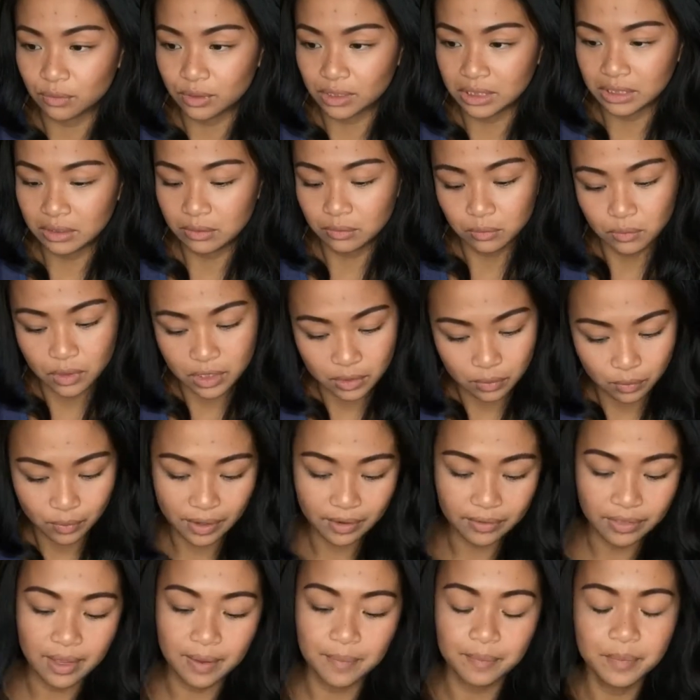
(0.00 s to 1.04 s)
really want to
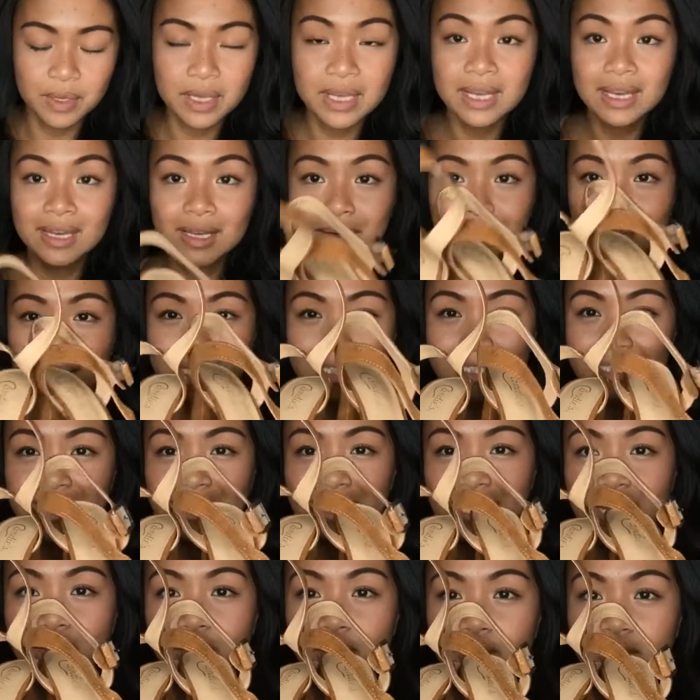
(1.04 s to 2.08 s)
wear them, but
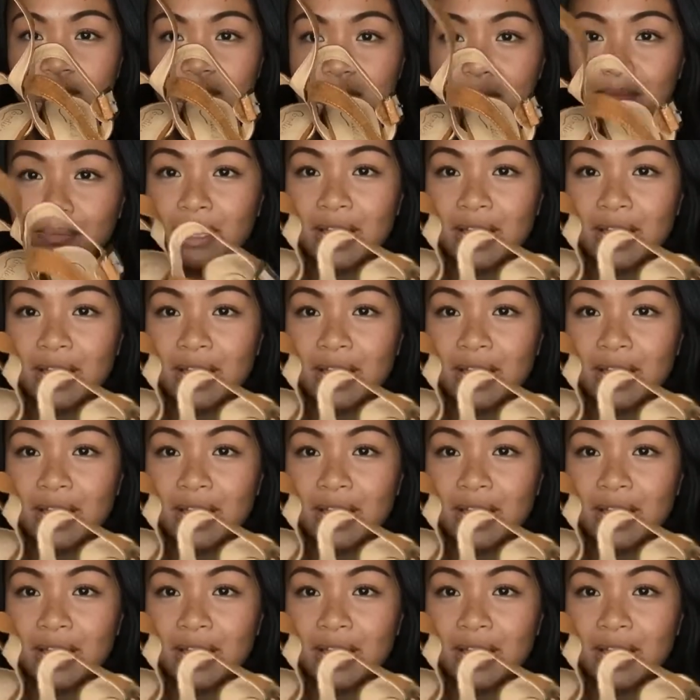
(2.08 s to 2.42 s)
they are these